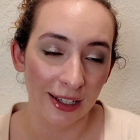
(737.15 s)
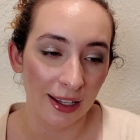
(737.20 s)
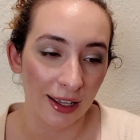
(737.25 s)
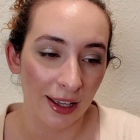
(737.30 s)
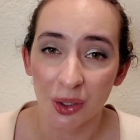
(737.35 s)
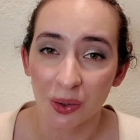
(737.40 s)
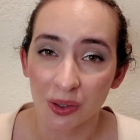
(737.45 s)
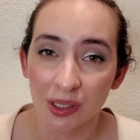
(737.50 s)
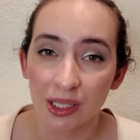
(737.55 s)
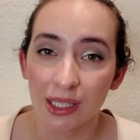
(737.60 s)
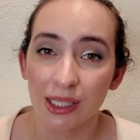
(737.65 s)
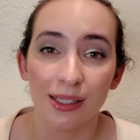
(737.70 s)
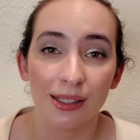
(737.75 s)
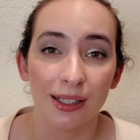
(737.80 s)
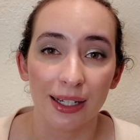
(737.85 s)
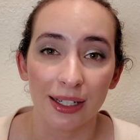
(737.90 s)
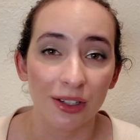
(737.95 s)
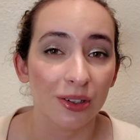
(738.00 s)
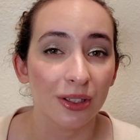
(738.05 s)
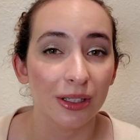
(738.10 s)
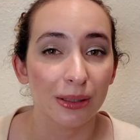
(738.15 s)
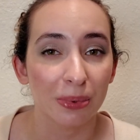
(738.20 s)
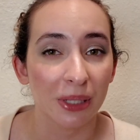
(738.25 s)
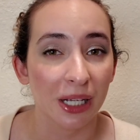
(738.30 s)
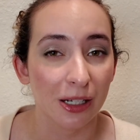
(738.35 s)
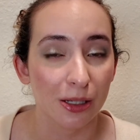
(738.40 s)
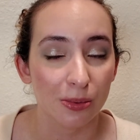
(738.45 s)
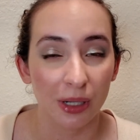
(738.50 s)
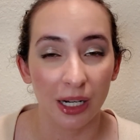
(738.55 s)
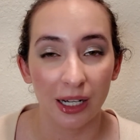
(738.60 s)
Generally like
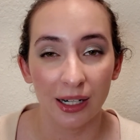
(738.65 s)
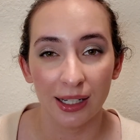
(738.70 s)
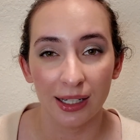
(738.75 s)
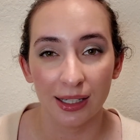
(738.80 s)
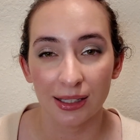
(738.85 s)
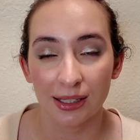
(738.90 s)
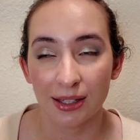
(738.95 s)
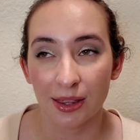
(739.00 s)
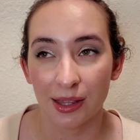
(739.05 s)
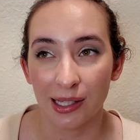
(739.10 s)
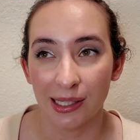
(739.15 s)
Olaplex products,